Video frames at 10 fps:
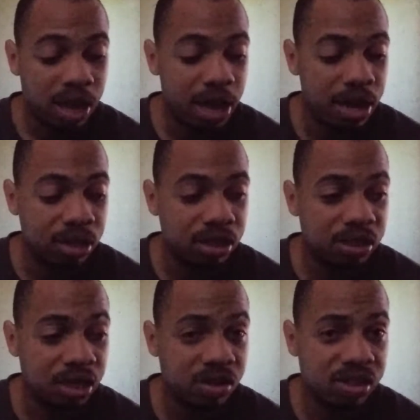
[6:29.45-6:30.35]
And the
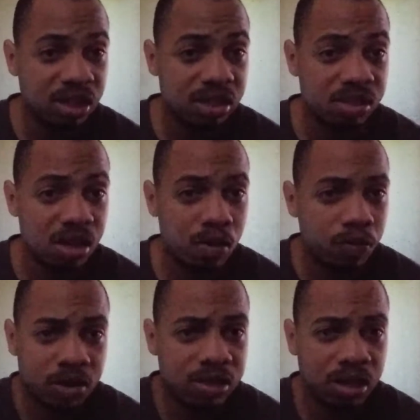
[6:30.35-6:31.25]
DLC itself
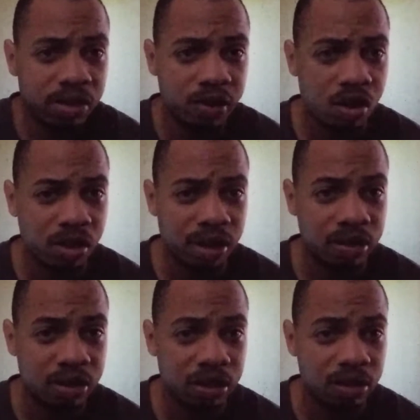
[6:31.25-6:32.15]
wasn't even all that
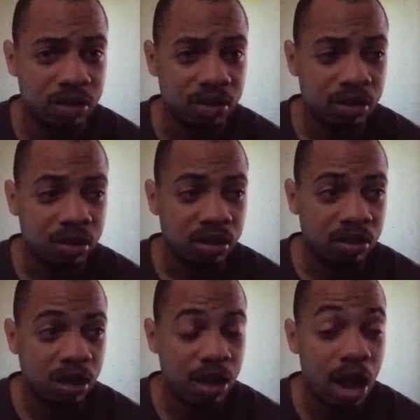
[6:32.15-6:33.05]
good.
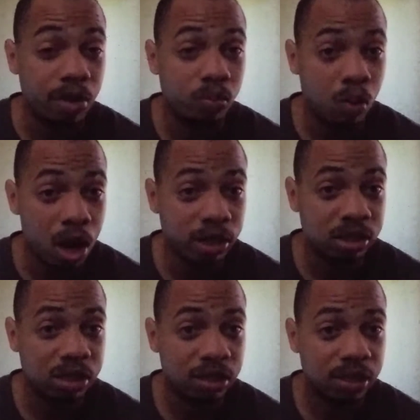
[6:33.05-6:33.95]
Like, I've
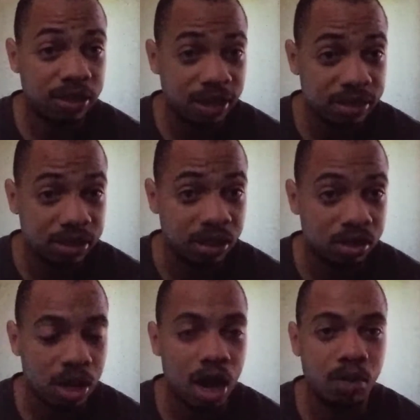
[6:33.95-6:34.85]
watched the cutscenes.
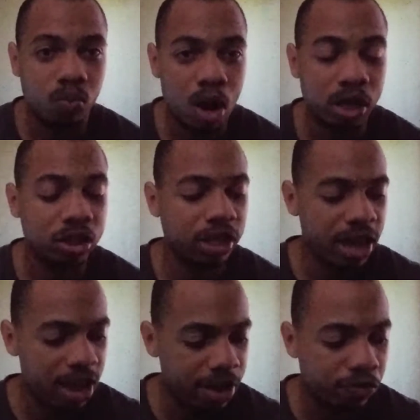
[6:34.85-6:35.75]
I've watched
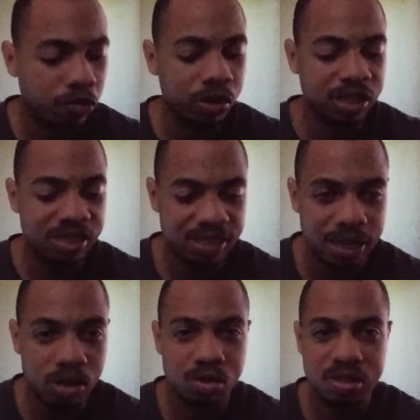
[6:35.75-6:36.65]
every
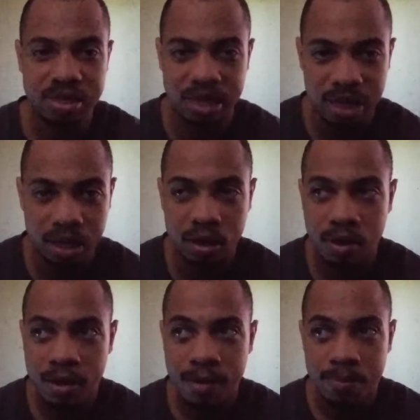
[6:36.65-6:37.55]
single scene
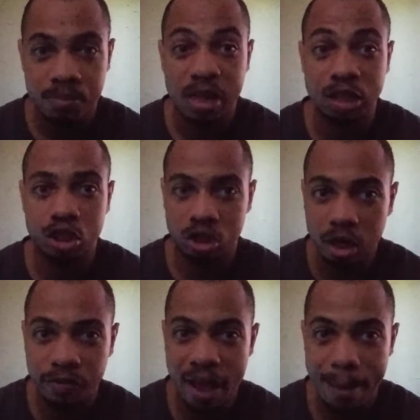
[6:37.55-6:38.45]
that should
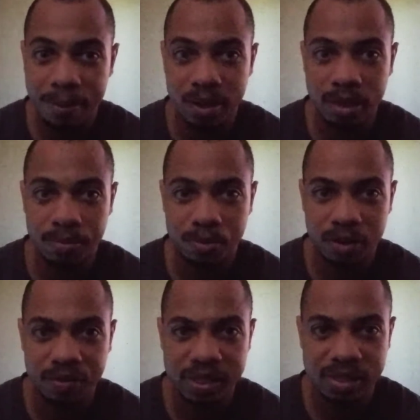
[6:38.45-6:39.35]
have happened in the
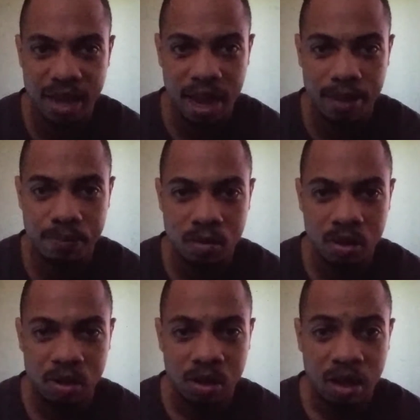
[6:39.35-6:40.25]
previous game,
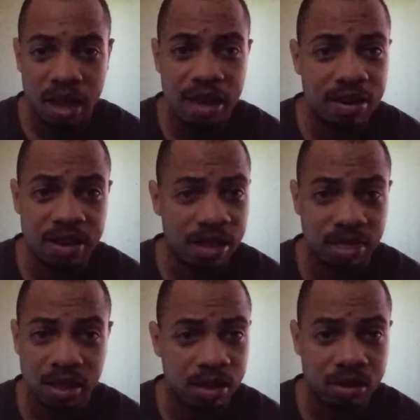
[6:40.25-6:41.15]
and
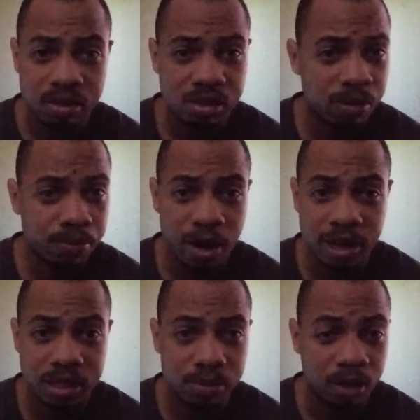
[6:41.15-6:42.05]
nothing
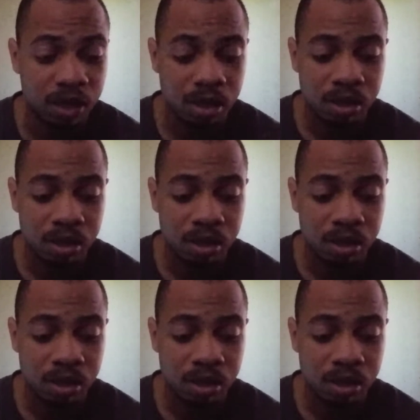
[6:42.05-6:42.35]
surprised me.